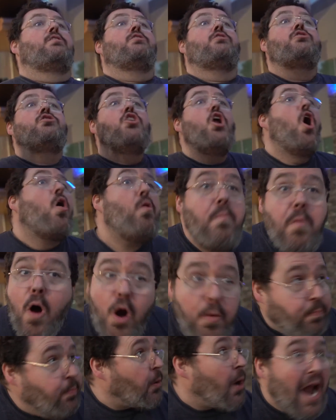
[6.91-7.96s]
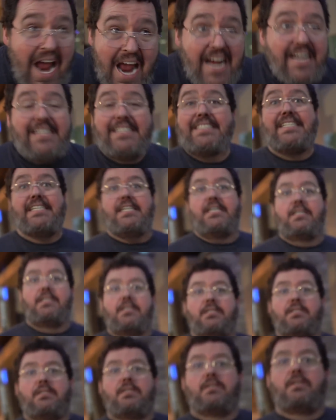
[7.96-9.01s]
No more pranks. You
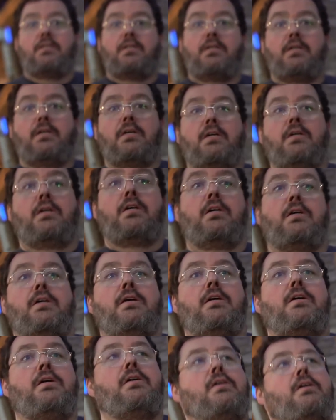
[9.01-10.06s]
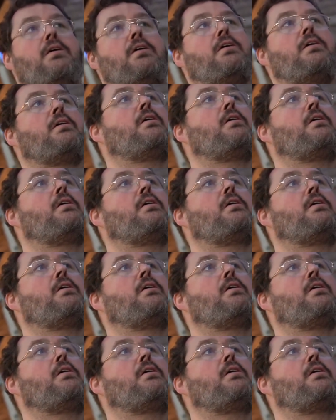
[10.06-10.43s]
know, I came to your door today to end the